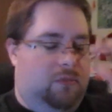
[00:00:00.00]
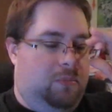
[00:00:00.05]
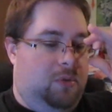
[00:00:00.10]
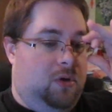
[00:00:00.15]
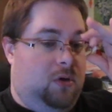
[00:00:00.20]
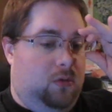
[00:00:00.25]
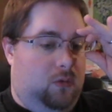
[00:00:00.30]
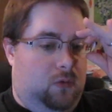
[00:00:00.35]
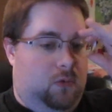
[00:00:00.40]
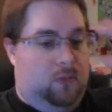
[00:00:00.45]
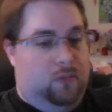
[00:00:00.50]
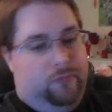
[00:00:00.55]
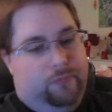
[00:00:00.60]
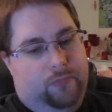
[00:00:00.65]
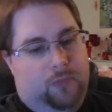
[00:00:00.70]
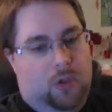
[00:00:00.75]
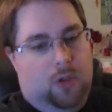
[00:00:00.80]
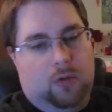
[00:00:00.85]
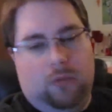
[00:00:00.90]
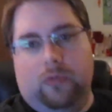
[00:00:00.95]
because,
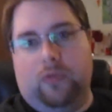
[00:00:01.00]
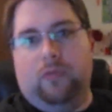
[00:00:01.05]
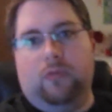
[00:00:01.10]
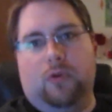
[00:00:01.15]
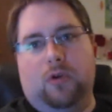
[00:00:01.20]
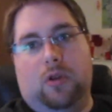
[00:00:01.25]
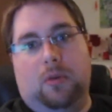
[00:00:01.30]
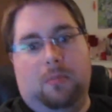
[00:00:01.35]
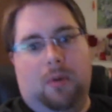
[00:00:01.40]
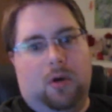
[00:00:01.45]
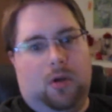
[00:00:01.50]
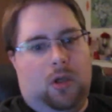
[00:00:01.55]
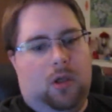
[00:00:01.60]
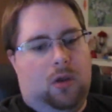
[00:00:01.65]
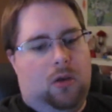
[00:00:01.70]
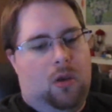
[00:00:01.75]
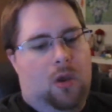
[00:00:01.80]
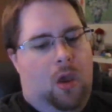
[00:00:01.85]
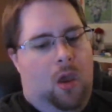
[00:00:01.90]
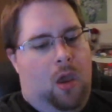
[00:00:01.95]
it's for
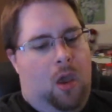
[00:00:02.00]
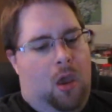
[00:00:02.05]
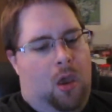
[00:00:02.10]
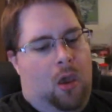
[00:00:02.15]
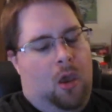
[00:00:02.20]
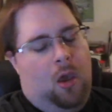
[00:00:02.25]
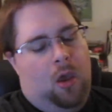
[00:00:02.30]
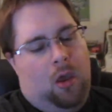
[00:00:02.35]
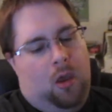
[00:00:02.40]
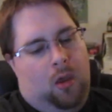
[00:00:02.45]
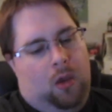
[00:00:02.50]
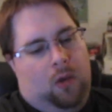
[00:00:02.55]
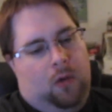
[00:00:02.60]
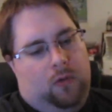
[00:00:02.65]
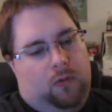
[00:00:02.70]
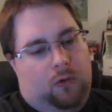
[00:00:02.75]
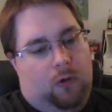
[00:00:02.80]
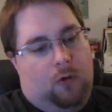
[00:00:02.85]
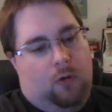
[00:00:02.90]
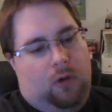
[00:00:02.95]
debugging.
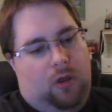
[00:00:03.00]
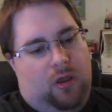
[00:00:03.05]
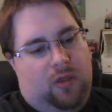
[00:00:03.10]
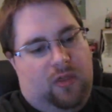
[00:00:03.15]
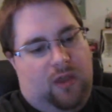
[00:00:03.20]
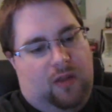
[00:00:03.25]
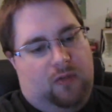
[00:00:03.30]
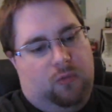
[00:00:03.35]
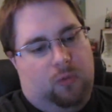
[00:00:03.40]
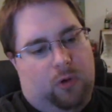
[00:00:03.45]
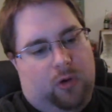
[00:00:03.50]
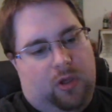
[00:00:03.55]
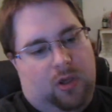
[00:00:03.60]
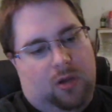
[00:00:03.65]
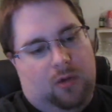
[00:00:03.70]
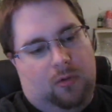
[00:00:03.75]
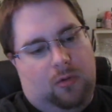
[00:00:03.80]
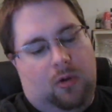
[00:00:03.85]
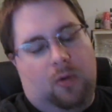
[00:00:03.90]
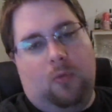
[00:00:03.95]
So that's
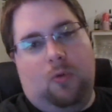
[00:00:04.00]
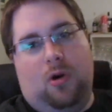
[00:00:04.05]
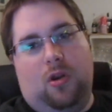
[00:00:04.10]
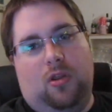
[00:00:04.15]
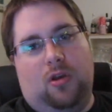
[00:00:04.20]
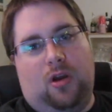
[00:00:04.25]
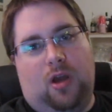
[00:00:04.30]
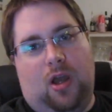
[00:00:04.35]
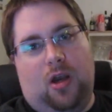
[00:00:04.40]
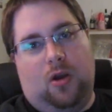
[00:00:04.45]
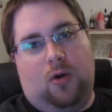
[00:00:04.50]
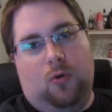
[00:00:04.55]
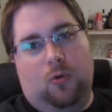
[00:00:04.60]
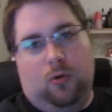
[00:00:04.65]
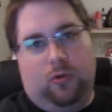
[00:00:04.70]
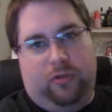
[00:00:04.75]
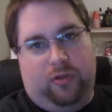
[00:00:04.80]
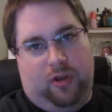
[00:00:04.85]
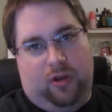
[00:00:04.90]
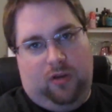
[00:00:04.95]
working. One of the kind of
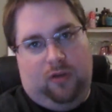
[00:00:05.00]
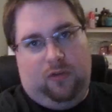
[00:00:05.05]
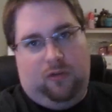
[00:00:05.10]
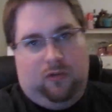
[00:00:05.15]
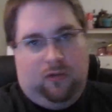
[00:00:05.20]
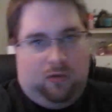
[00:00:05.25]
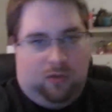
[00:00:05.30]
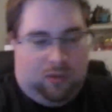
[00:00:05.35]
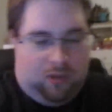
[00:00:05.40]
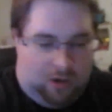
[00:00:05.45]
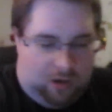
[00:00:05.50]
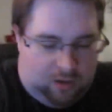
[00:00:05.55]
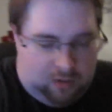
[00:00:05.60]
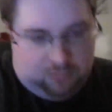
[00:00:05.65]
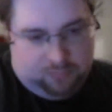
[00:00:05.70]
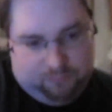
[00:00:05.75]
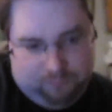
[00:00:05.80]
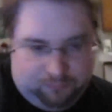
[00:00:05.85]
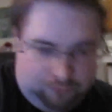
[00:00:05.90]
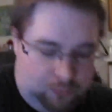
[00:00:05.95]
cool things that
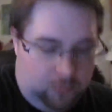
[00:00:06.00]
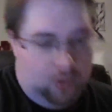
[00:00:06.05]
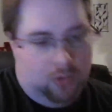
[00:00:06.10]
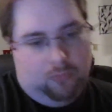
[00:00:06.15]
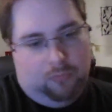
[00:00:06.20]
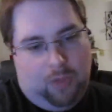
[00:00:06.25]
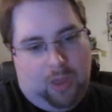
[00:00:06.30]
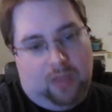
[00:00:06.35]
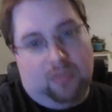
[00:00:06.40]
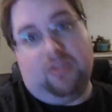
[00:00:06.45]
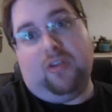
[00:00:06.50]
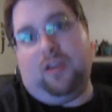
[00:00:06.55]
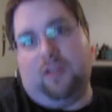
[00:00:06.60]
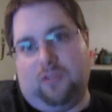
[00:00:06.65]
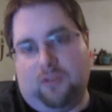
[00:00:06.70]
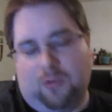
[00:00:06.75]
I think it's